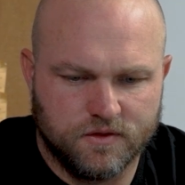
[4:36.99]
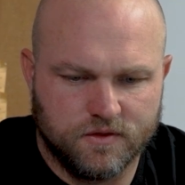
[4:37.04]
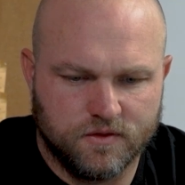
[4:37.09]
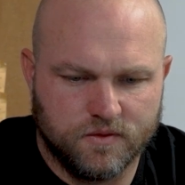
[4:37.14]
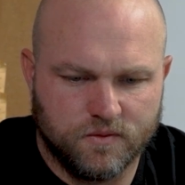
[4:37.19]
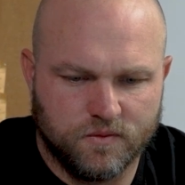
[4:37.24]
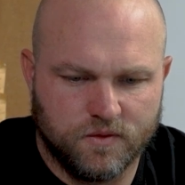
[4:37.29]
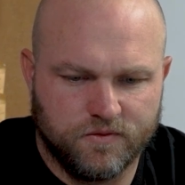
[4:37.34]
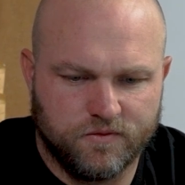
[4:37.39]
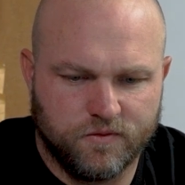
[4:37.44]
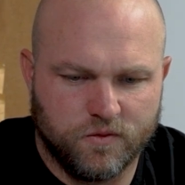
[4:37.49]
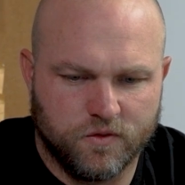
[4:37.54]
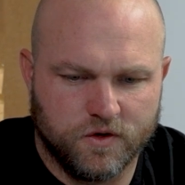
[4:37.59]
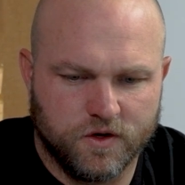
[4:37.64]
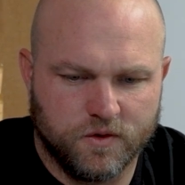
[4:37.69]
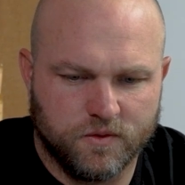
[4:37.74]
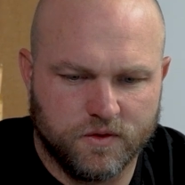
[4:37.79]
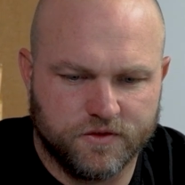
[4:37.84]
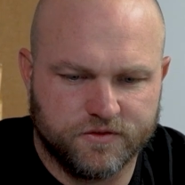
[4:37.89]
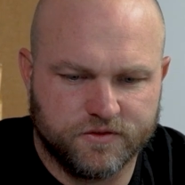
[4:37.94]

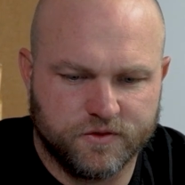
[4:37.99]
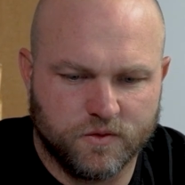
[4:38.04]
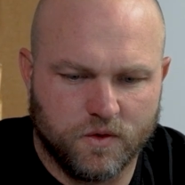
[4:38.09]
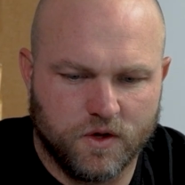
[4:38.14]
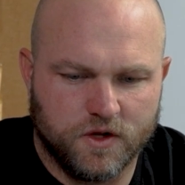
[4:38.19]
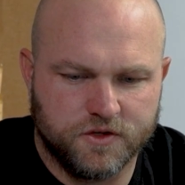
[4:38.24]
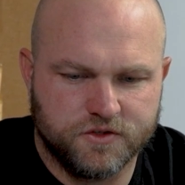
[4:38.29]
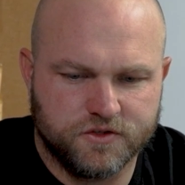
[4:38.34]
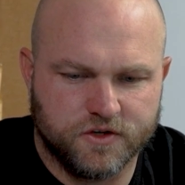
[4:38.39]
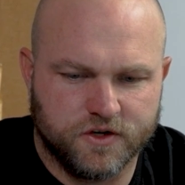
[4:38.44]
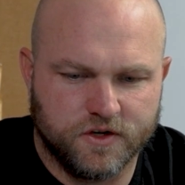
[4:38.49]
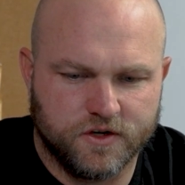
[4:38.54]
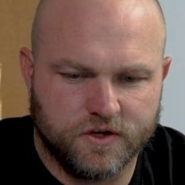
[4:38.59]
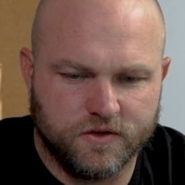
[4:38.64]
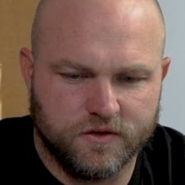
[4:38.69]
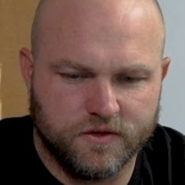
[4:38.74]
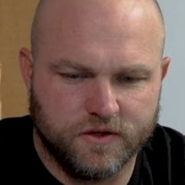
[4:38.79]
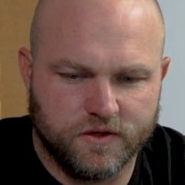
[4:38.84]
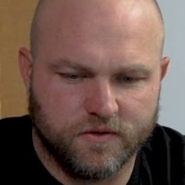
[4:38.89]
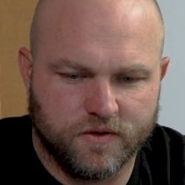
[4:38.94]
140 with a squat jerk,
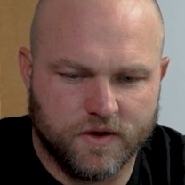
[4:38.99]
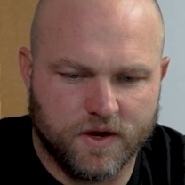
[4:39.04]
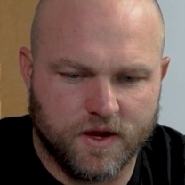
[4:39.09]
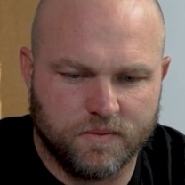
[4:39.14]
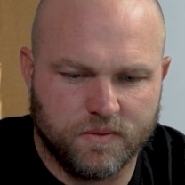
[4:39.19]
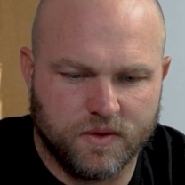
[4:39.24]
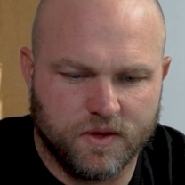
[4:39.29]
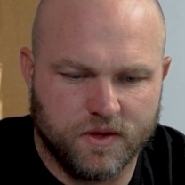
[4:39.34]
holy crap.